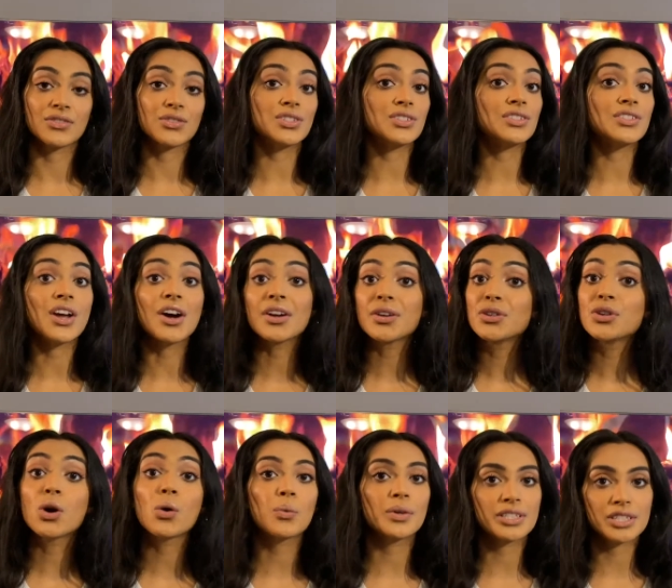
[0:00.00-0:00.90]
No
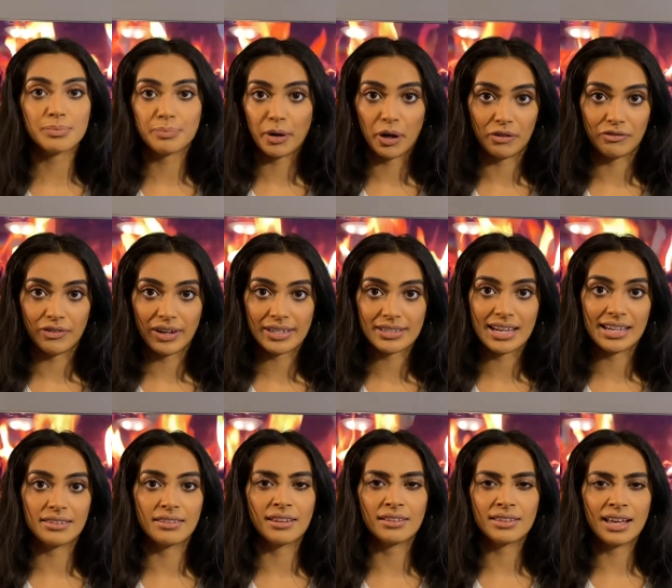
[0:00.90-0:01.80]
one's perfect. I
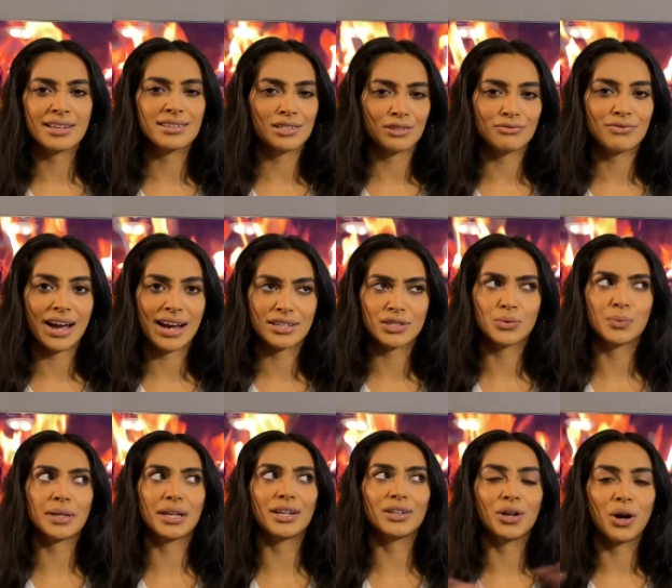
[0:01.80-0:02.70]
think that's a fact we
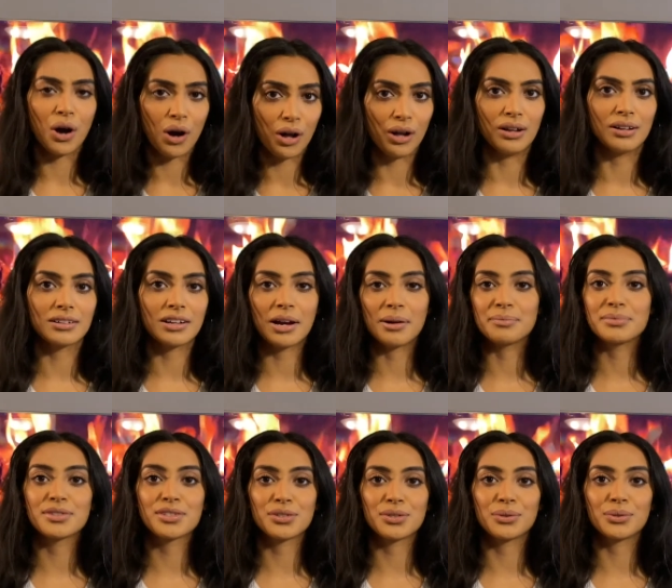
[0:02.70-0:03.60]
can all come
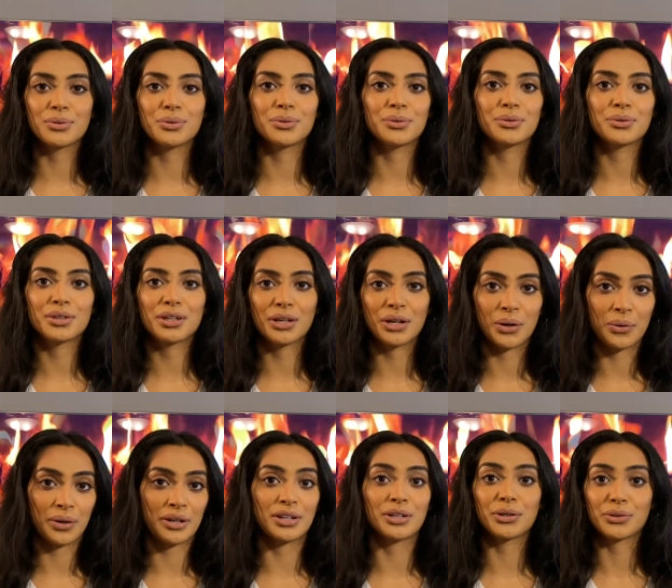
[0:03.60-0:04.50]
to,
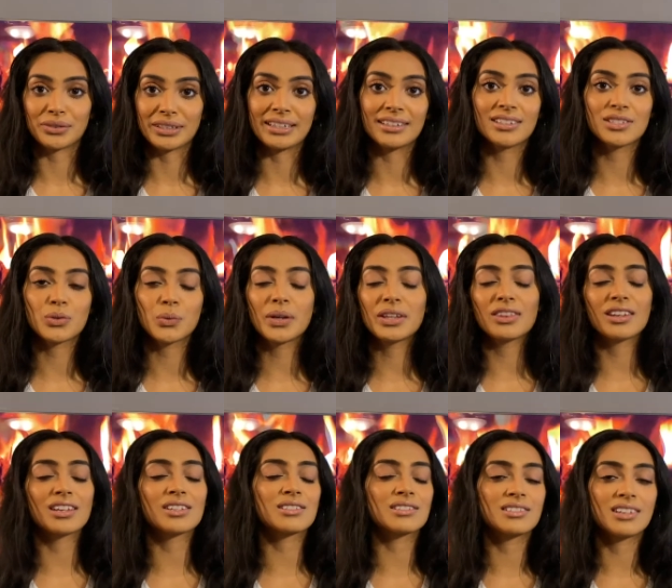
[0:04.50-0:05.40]
an agreement with,
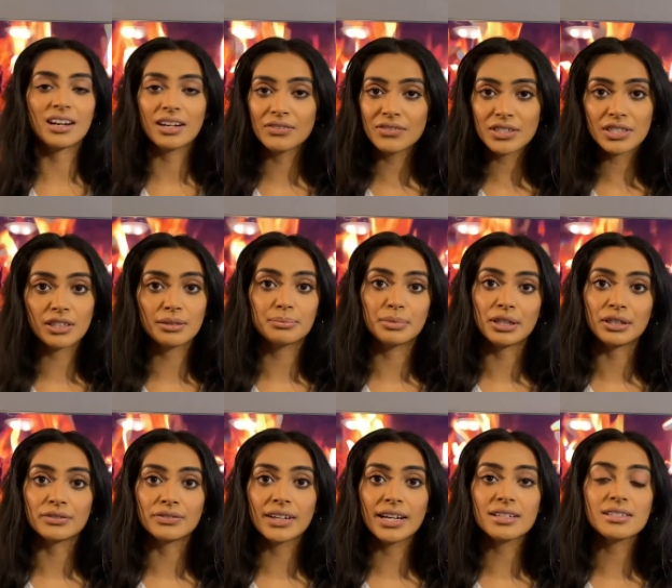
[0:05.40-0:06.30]
is none of us are
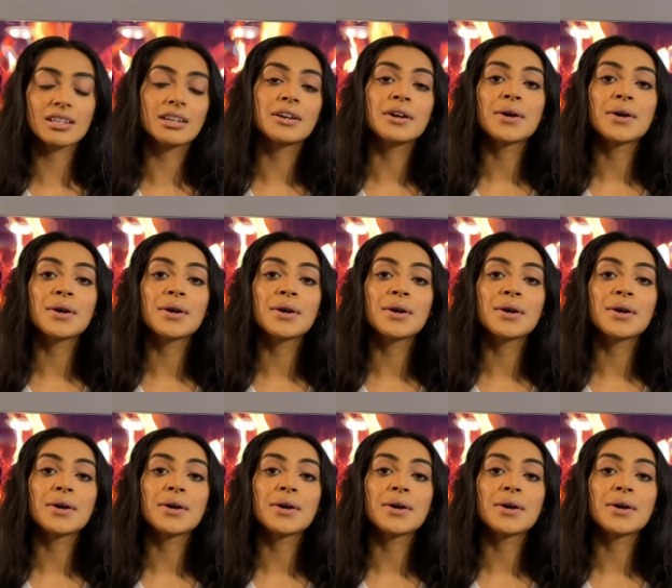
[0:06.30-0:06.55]
perfect.